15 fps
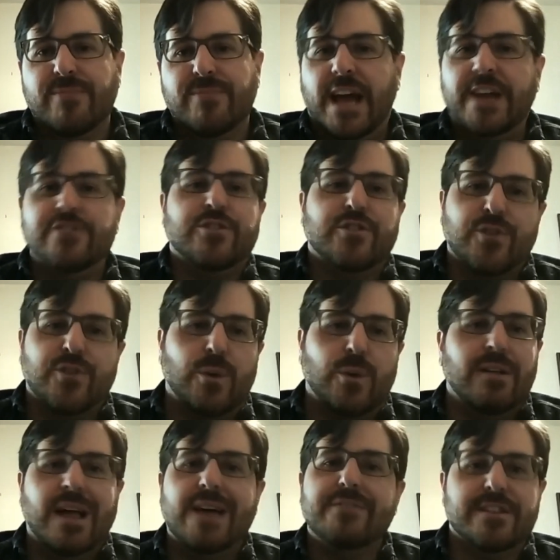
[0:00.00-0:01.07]
ancient
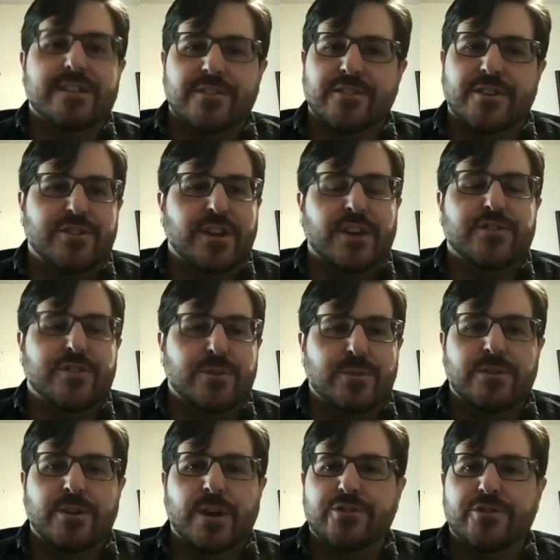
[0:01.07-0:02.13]
soil evidence suggests you,
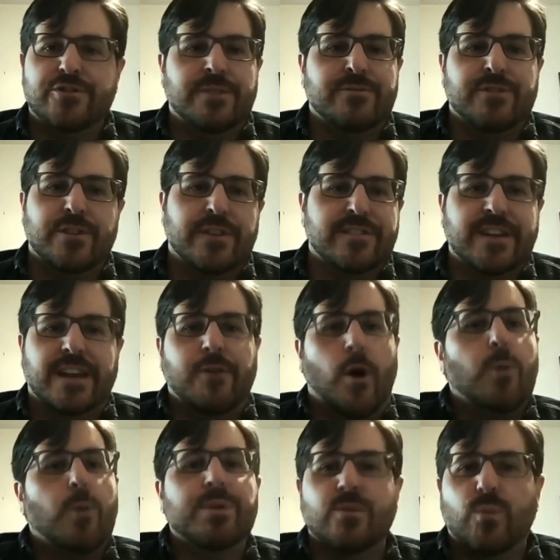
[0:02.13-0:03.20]
you got to shift to these kind of
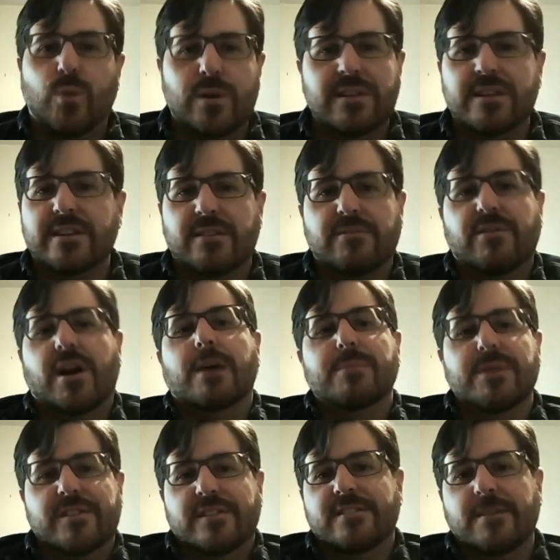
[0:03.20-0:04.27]
open woodland
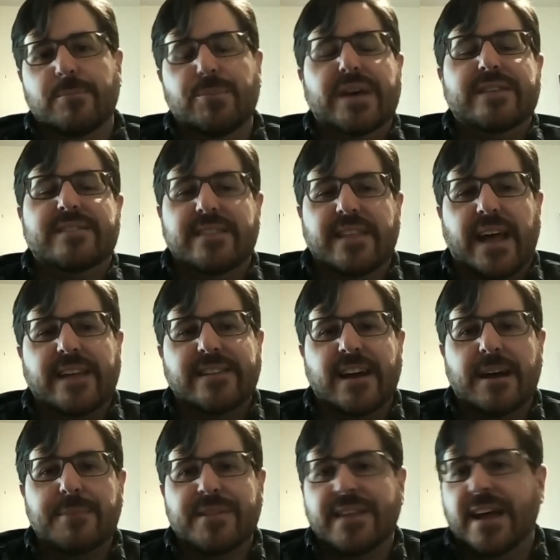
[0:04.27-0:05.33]
environments in some places at that
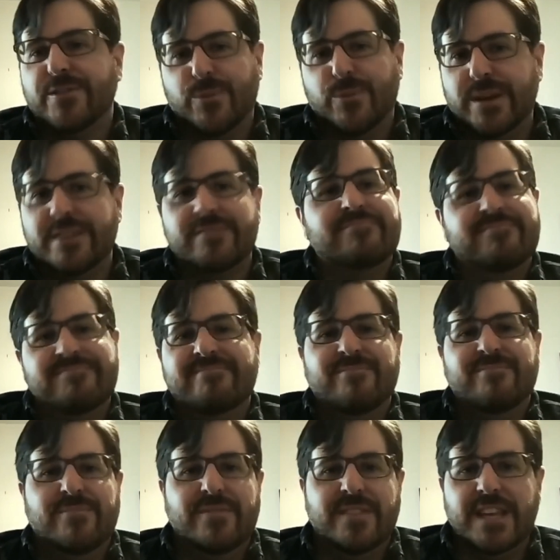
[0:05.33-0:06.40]
time. And that's when
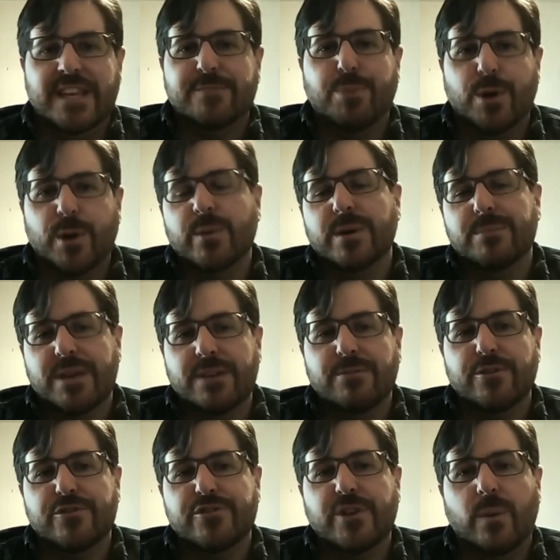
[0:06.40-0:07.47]
these burrowing
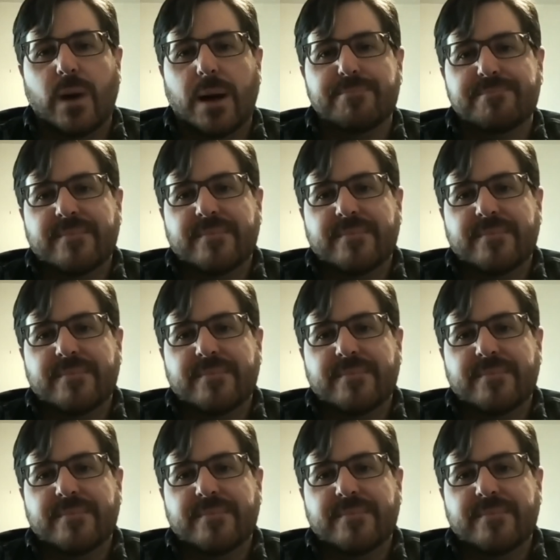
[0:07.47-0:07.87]
beavers show up.